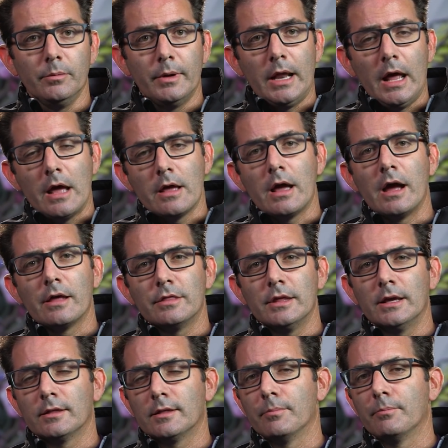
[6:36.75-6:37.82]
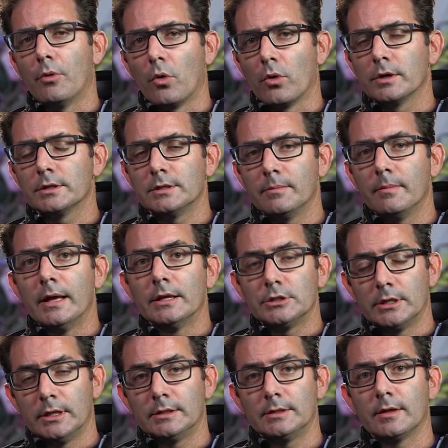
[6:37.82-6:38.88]
but I think it's important to
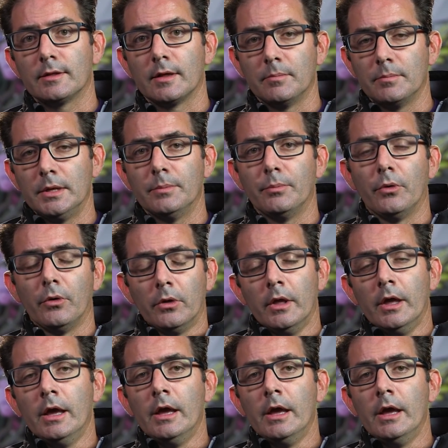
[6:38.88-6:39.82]
mention it to some people.